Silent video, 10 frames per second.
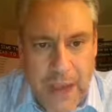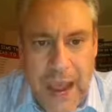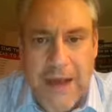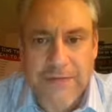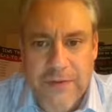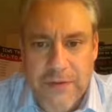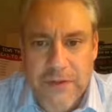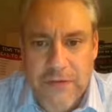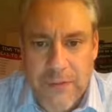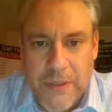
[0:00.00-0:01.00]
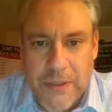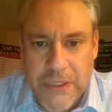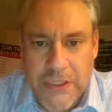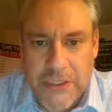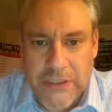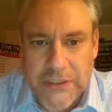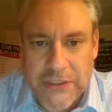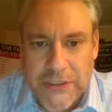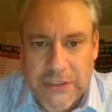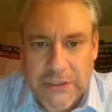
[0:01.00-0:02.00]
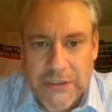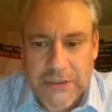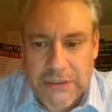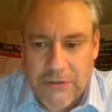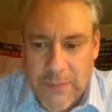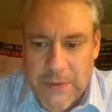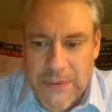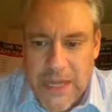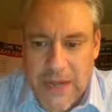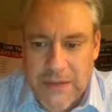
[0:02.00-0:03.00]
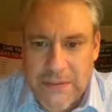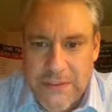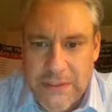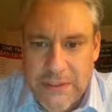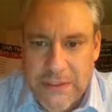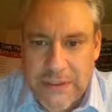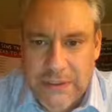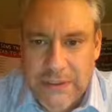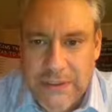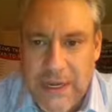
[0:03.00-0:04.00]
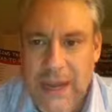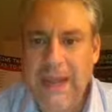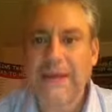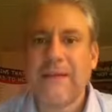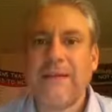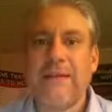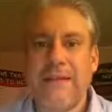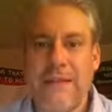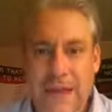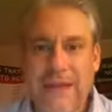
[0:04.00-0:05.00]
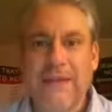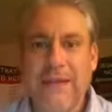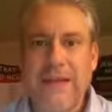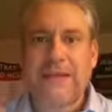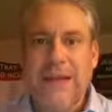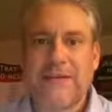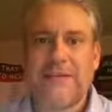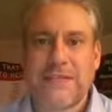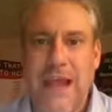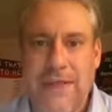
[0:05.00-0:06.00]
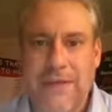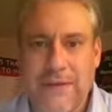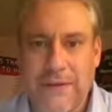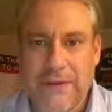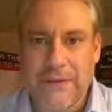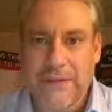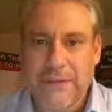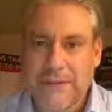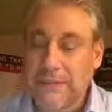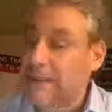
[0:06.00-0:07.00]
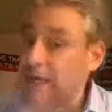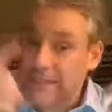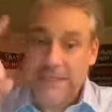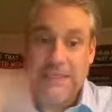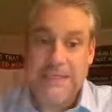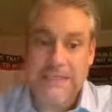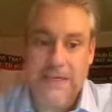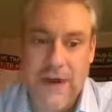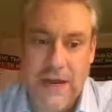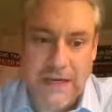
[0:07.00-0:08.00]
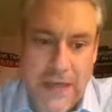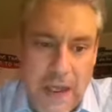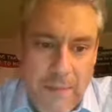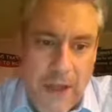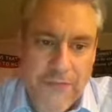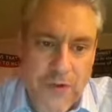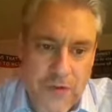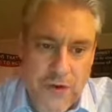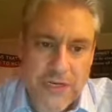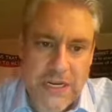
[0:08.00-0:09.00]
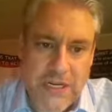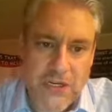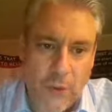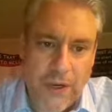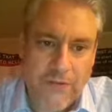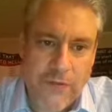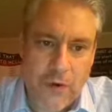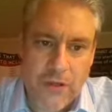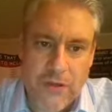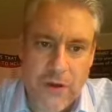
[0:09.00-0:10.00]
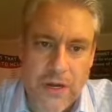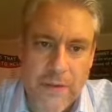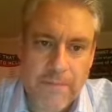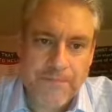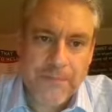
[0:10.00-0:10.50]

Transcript: After the tribulation, the trumpet sounds, and then the elect is gathered. You got to see this. Come on. Matthew 13, 24 to 30.